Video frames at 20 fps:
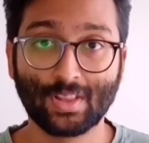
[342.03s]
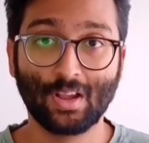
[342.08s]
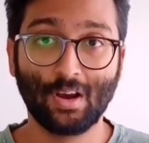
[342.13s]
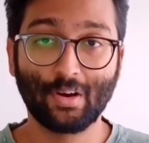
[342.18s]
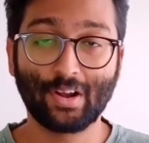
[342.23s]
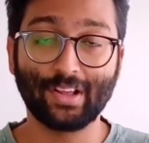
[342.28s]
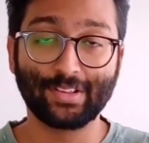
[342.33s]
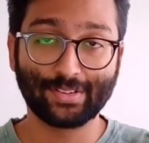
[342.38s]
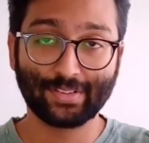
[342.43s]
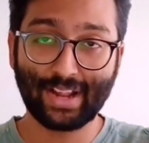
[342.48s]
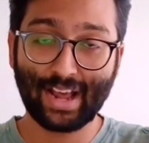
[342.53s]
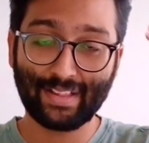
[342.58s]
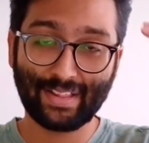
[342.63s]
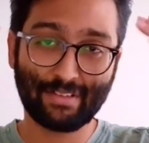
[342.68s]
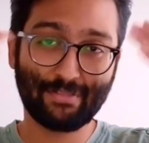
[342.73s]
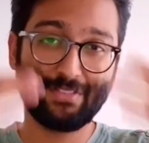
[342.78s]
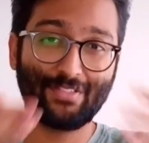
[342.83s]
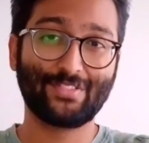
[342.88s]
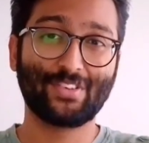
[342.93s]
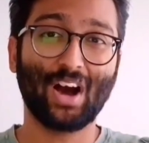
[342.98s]
Okay, so now that
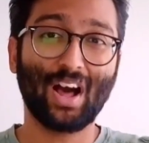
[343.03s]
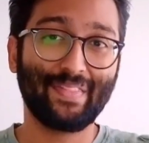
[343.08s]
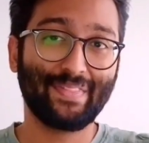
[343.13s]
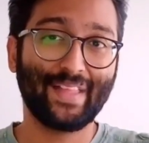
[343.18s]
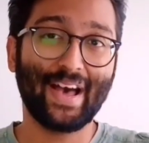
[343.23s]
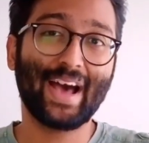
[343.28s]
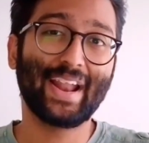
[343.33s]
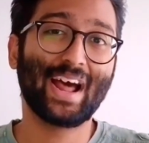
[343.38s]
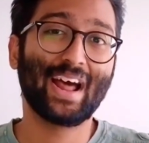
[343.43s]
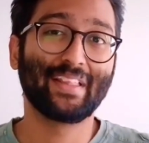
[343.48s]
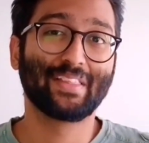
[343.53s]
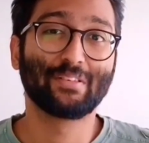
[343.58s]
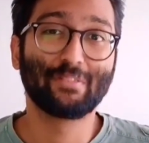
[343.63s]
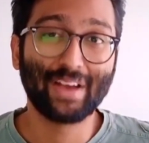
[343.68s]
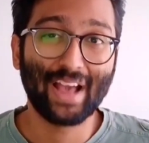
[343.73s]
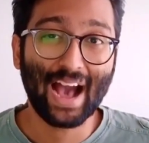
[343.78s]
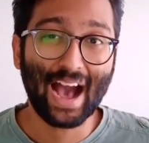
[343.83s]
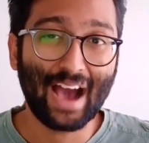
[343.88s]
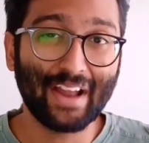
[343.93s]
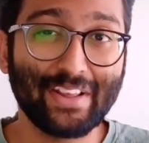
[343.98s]
we've gotten that out of the
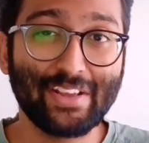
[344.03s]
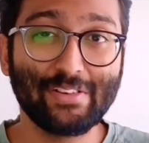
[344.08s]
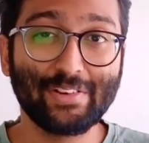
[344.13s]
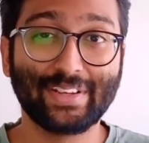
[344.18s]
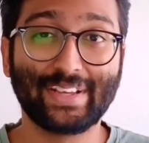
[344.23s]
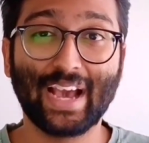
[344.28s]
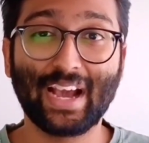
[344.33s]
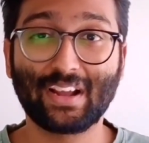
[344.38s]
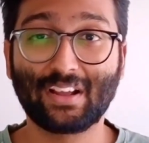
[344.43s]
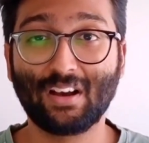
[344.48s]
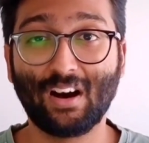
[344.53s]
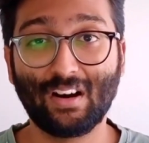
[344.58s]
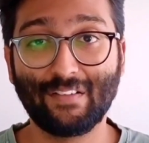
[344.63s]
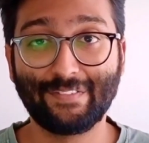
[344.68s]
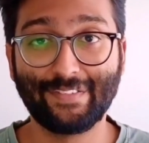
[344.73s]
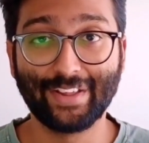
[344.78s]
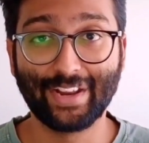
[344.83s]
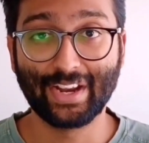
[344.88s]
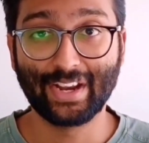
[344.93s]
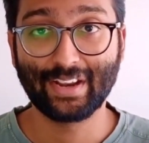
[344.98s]
way, how do you get
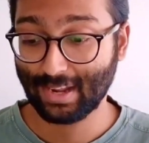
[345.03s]
confident?